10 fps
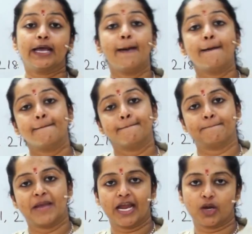the
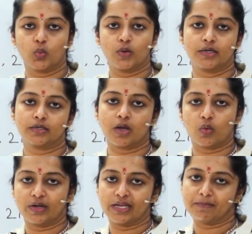backward
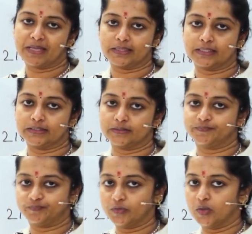counting method.
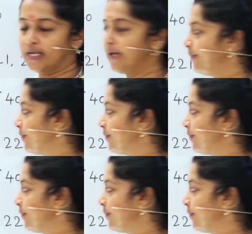Okay.